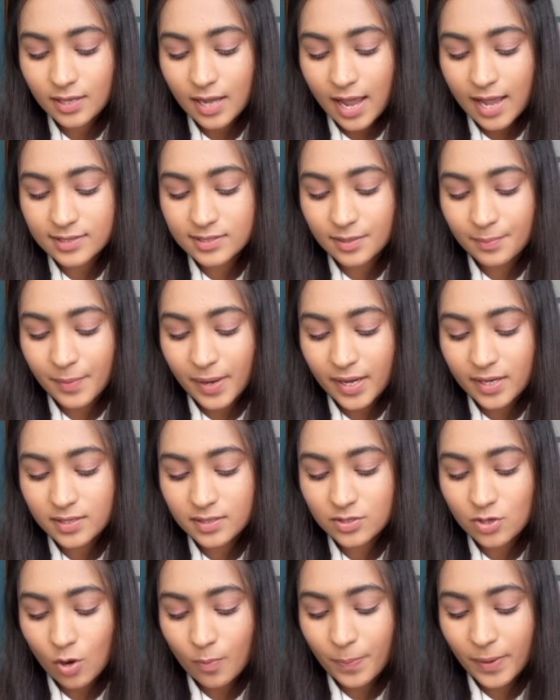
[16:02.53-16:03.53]
as the main
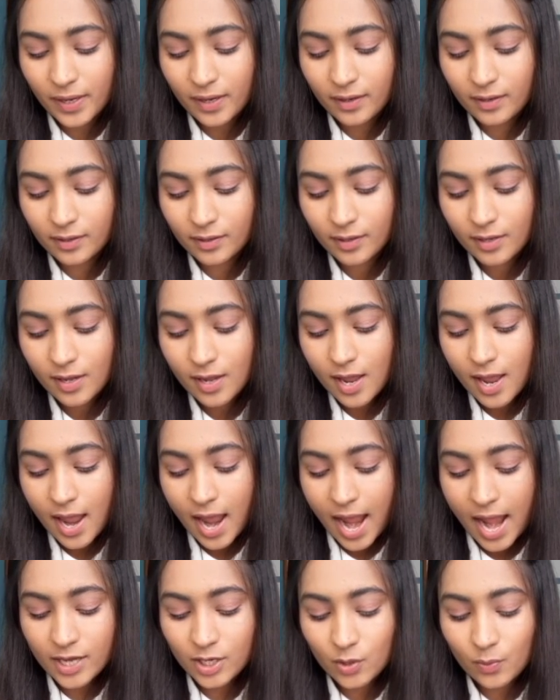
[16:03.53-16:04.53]
topic
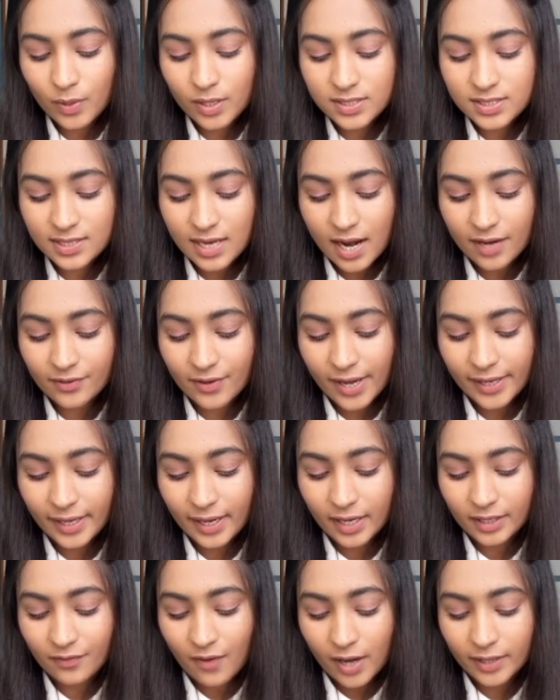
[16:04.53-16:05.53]
and you will start writing
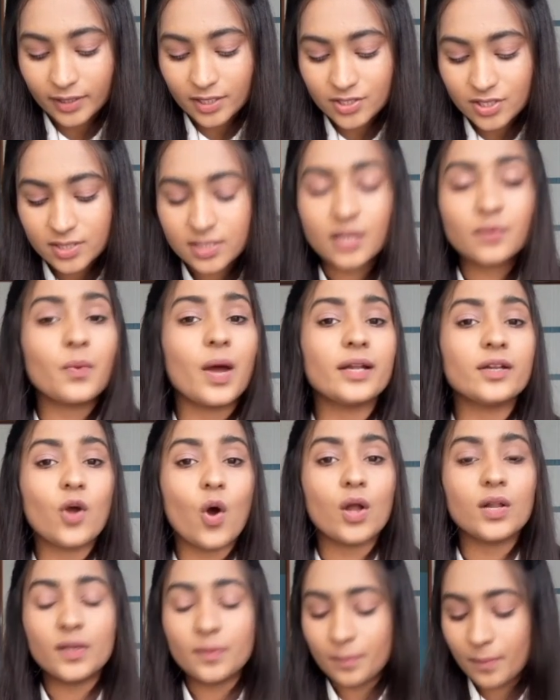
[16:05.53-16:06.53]
advantages in one
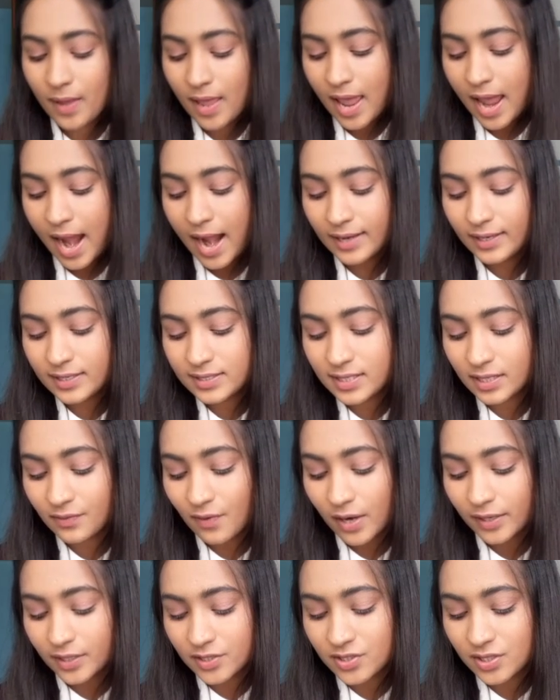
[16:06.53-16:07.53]
column and
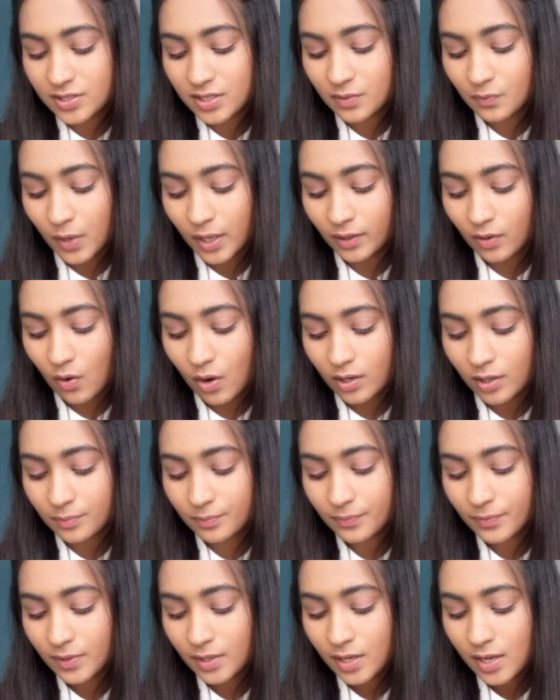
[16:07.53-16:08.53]
disadvantages in one column.
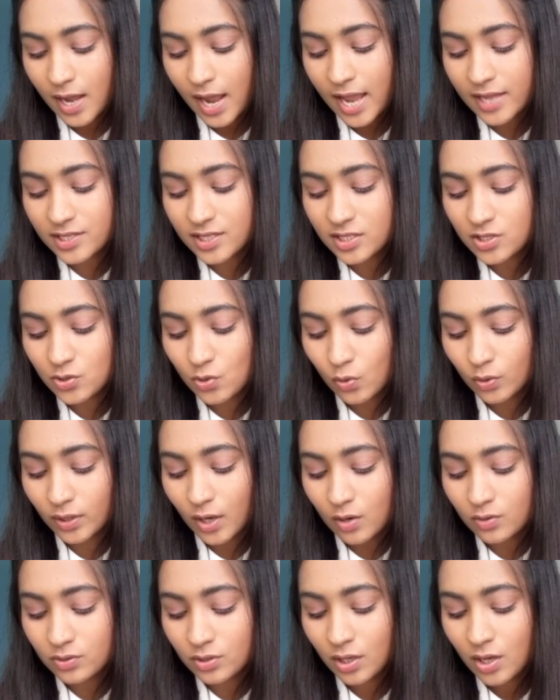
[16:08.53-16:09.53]
And just note
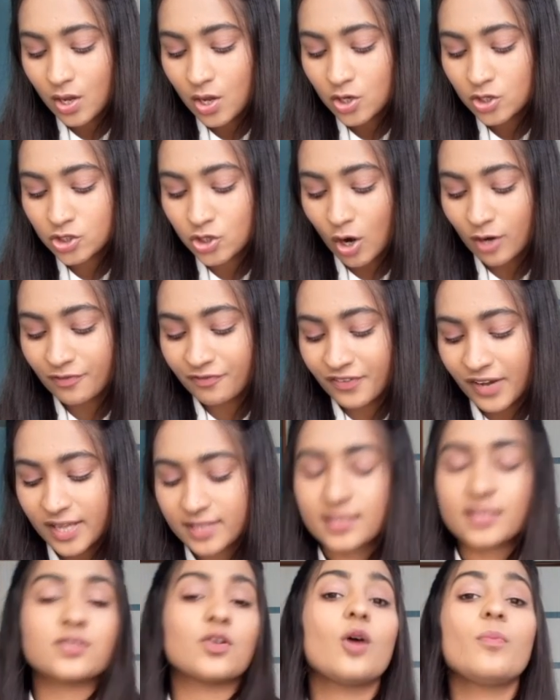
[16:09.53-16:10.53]
down short
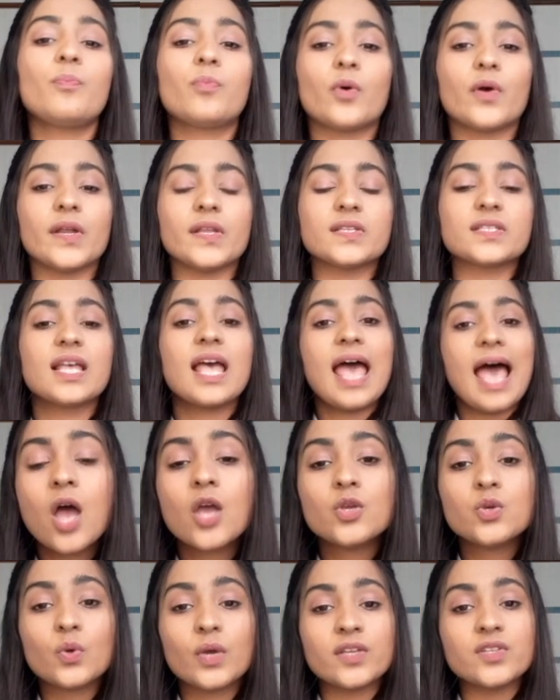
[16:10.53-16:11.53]
phrases or points.
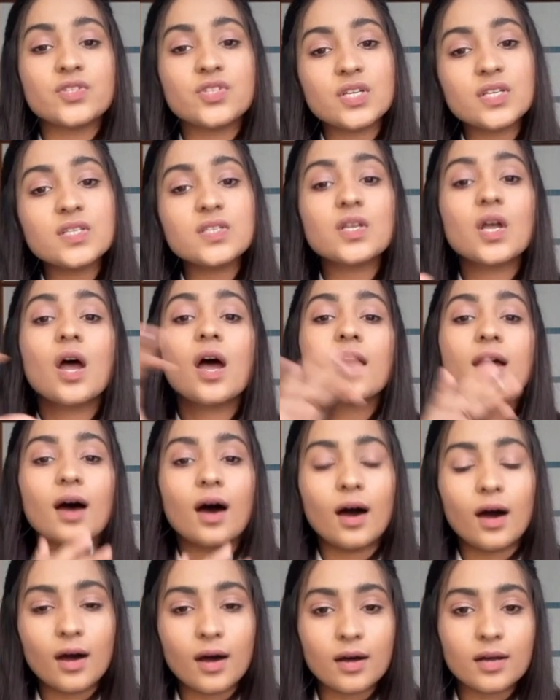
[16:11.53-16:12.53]
You can just
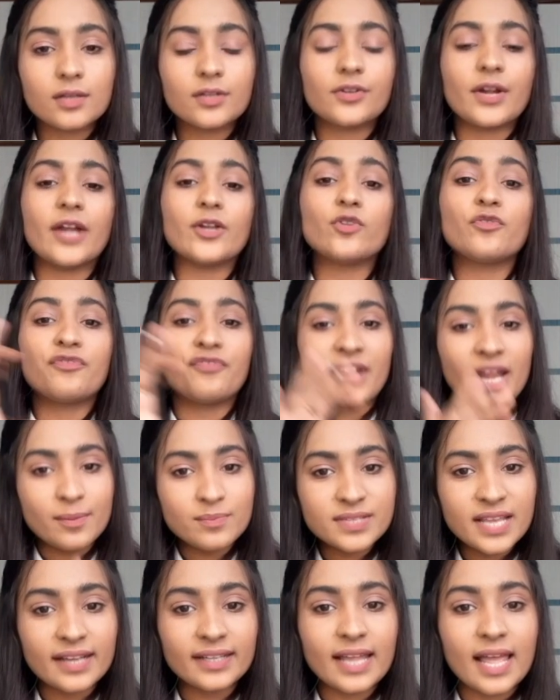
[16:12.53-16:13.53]
try to frame
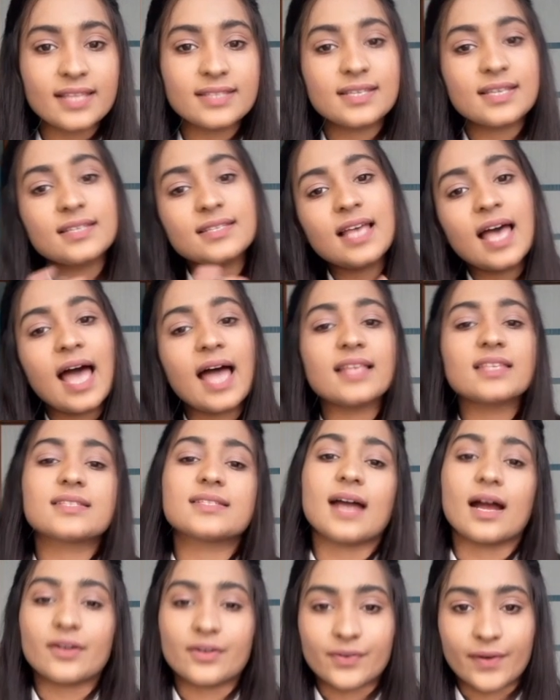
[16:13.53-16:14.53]
sentences and
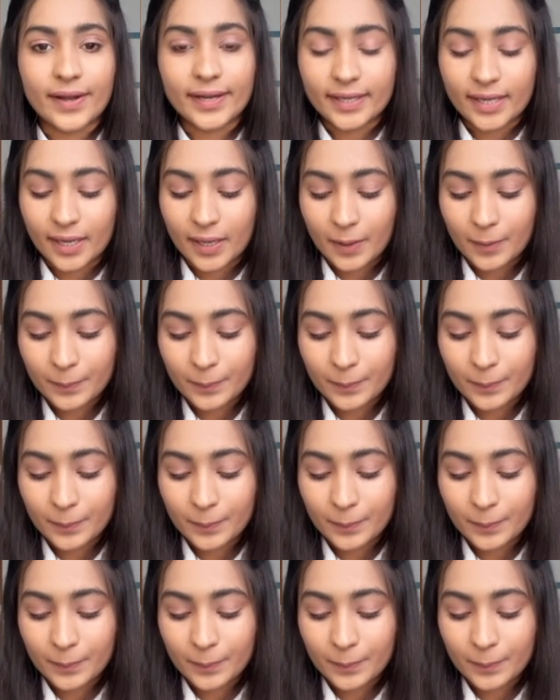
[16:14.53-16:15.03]
start writing.